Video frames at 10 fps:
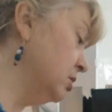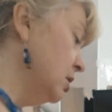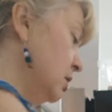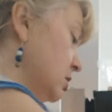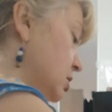
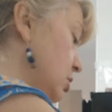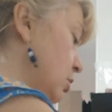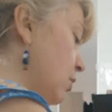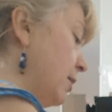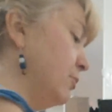
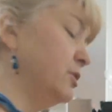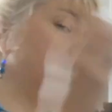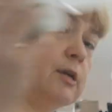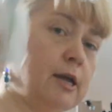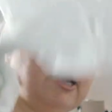So I'm
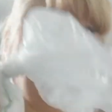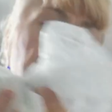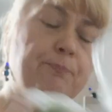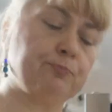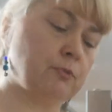going to
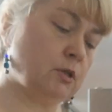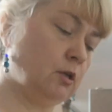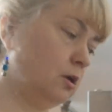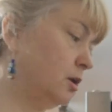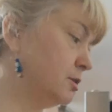add
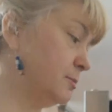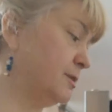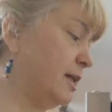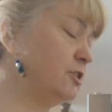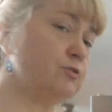some
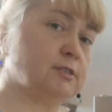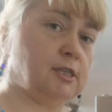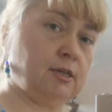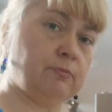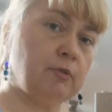salad
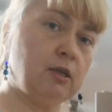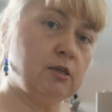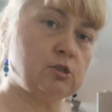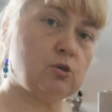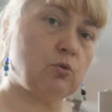dressing.
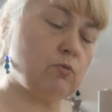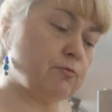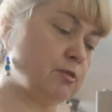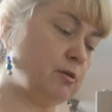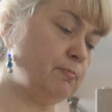So
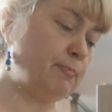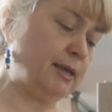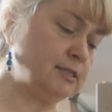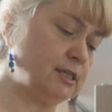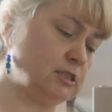the
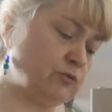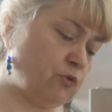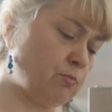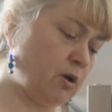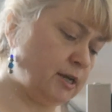basics
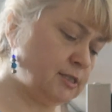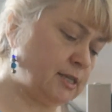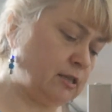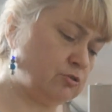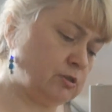for my
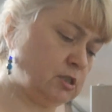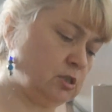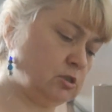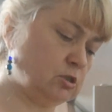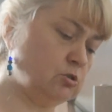salad
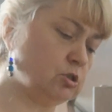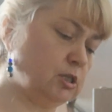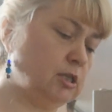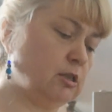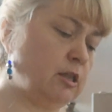dressing is
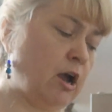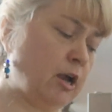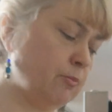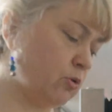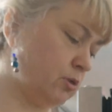usually
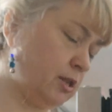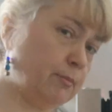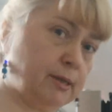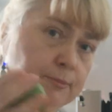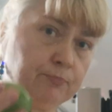lime or
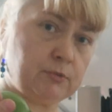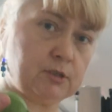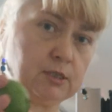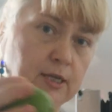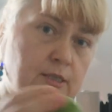lemon.
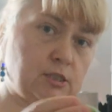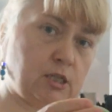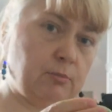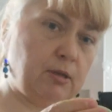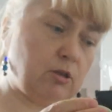Today it's
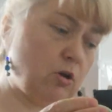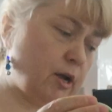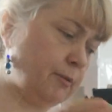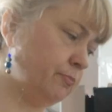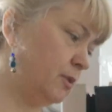going to be a
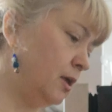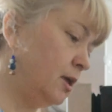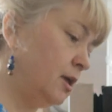lime.